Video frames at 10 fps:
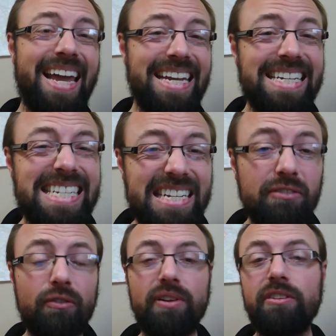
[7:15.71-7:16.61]
a
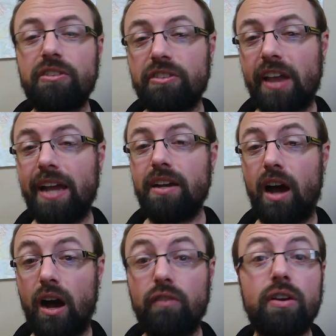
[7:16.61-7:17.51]
different set
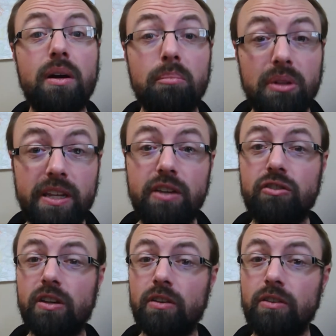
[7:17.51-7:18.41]
of
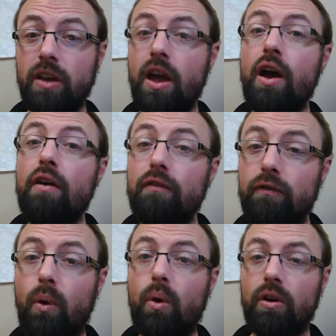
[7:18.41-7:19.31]
completions
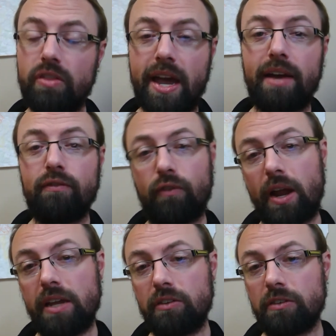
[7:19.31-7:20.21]
for that
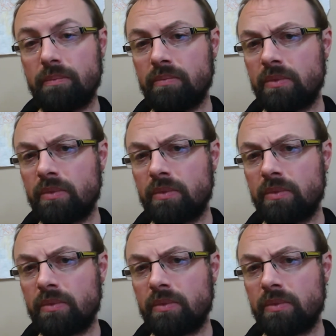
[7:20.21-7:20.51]
phrase.